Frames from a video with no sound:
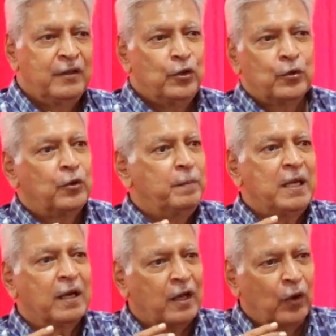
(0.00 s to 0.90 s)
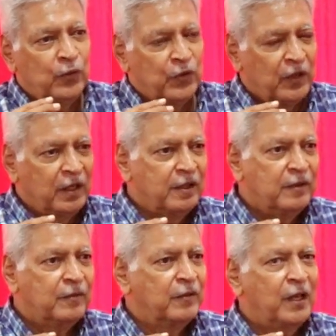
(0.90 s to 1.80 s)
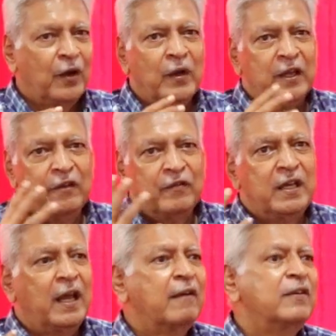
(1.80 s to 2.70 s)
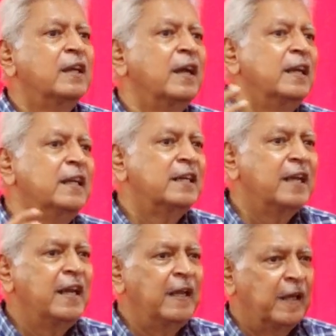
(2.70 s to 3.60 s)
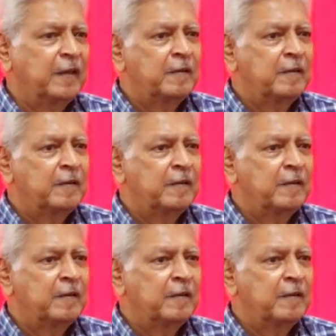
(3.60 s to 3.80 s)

You could be a counselor without even having any training.